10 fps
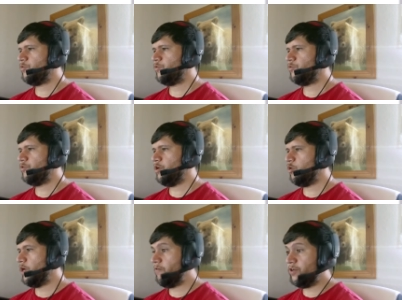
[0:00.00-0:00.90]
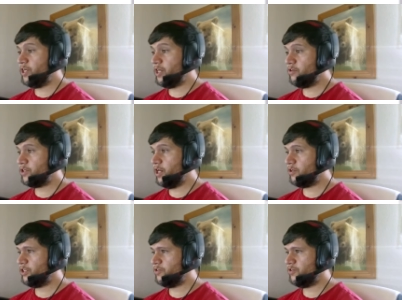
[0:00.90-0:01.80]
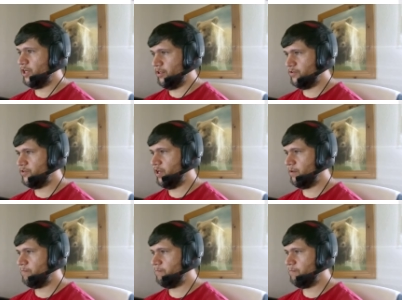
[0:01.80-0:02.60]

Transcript: So everything else can actually stay the same.